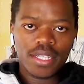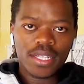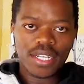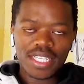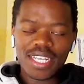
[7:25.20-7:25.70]

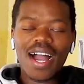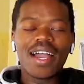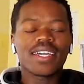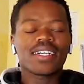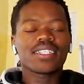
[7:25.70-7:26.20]

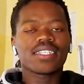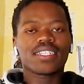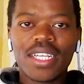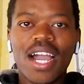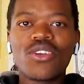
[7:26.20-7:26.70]
retire.
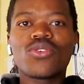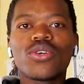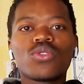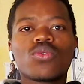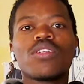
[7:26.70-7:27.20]
And are you
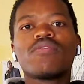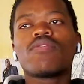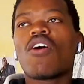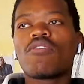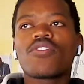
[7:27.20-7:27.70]
going to live
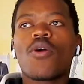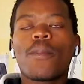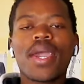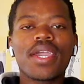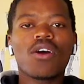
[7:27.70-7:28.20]
off your
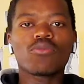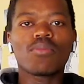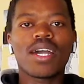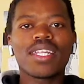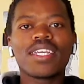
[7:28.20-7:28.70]
payout
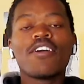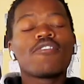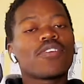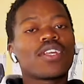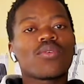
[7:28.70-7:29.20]
money
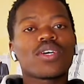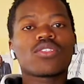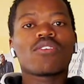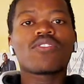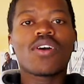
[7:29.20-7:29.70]
for the rest
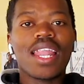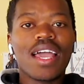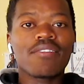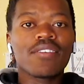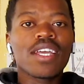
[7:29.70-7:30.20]
of your
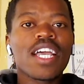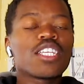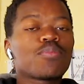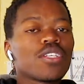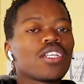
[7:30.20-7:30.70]
life,
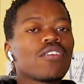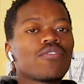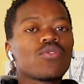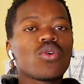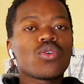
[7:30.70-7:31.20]
especially if
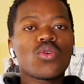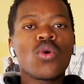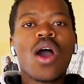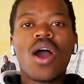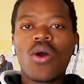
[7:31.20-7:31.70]
you don't
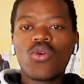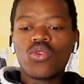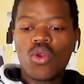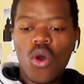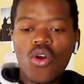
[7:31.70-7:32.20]
know how
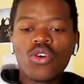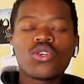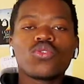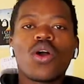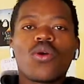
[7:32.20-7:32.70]
long
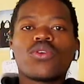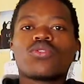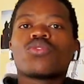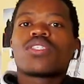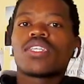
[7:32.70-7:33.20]
you are going
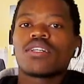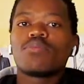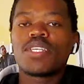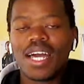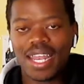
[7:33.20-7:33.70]
to still
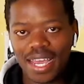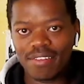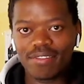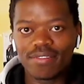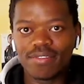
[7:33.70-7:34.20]
be
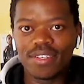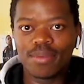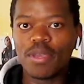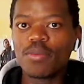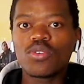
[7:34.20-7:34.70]
alive?
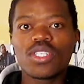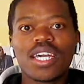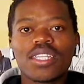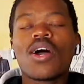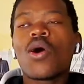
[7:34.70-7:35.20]
Maybe you
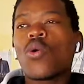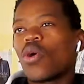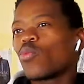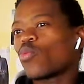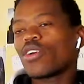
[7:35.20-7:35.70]
get
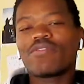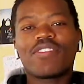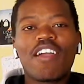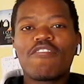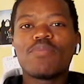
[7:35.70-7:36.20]

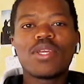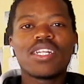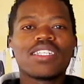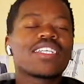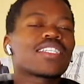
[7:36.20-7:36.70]
1.5
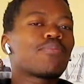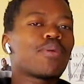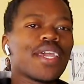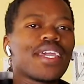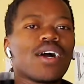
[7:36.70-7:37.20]
million as a
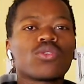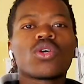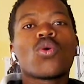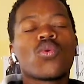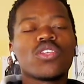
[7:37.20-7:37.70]
payout
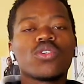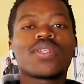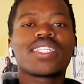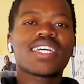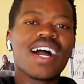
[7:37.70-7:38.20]
when you
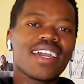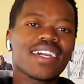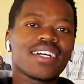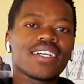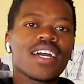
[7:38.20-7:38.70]

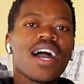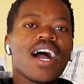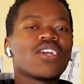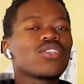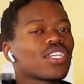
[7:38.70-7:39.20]
retire.
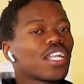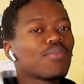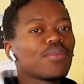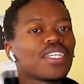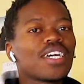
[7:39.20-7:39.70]
Are you telling
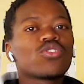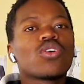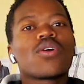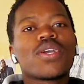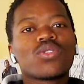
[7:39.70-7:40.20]
me that you
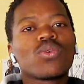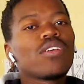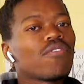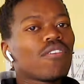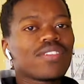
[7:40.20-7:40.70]
are going to
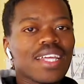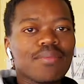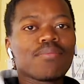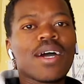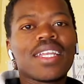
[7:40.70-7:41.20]
live off
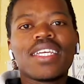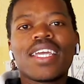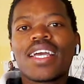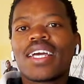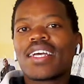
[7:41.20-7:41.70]
that money
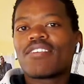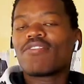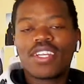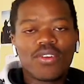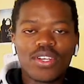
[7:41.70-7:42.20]

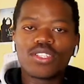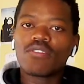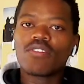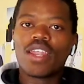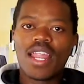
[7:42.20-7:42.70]
for the rest of
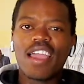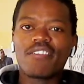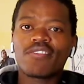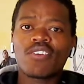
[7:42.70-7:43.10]
your life?